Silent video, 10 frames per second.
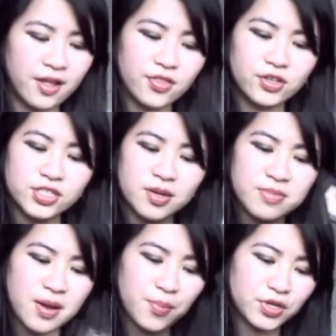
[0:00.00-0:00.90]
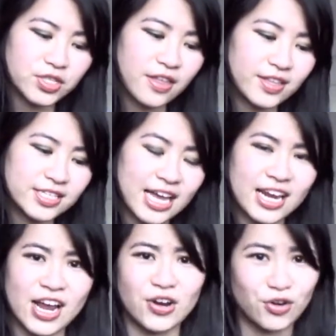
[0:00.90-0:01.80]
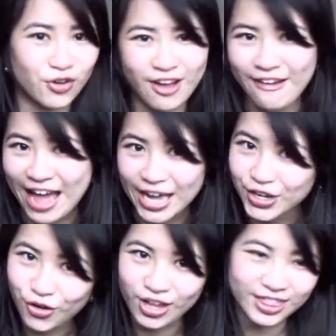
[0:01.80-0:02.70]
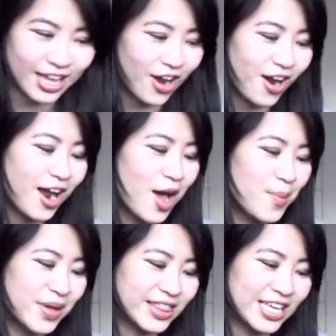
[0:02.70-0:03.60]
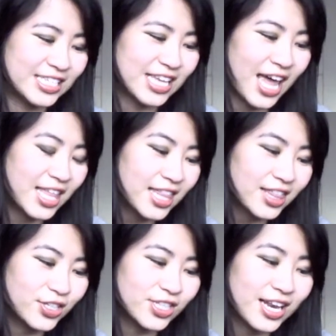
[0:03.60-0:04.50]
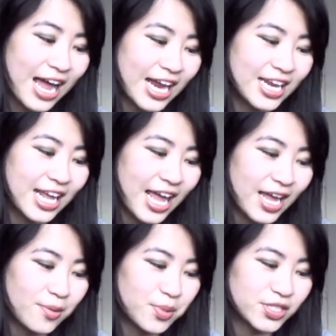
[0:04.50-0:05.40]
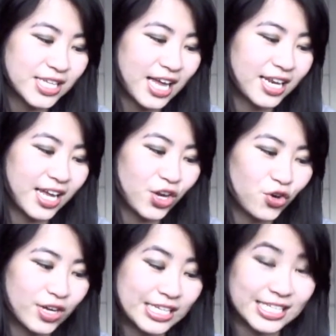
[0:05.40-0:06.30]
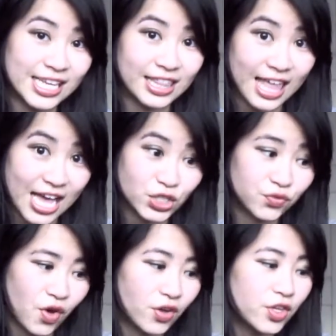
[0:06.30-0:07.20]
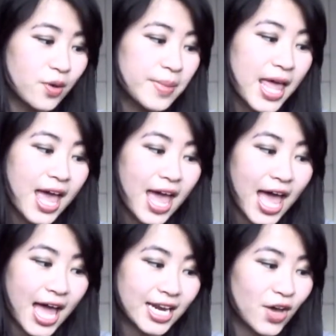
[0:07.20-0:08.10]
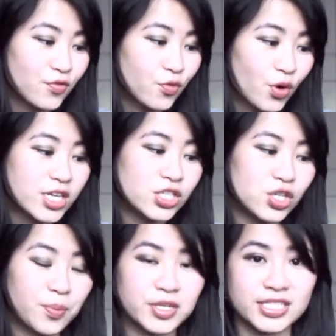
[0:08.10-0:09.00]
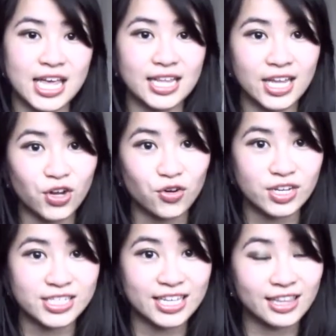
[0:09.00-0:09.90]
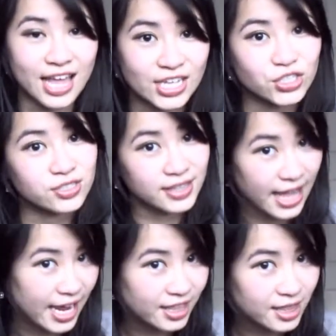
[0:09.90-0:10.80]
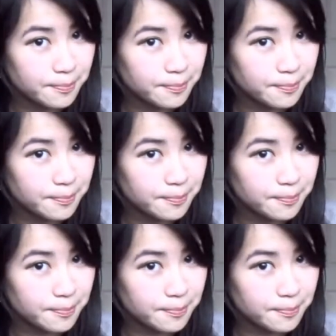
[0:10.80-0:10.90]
There's some numbers on the side here. I don't know how accurate they are, but they say that there's a 98% increase in lash volume and a 42% increase in lash length.